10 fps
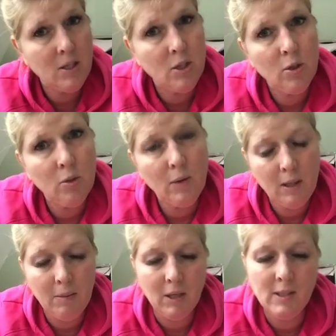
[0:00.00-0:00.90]
to
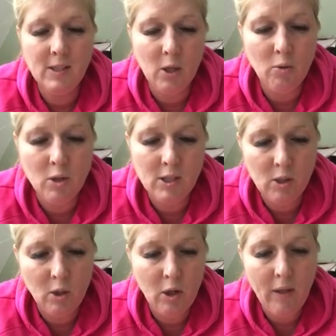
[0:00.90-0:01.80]
emails, so just so
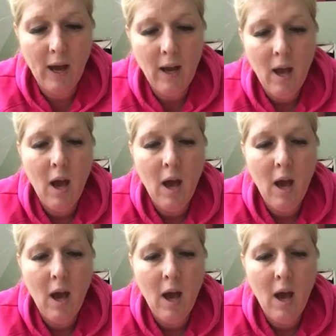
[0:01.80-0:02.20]
you know that.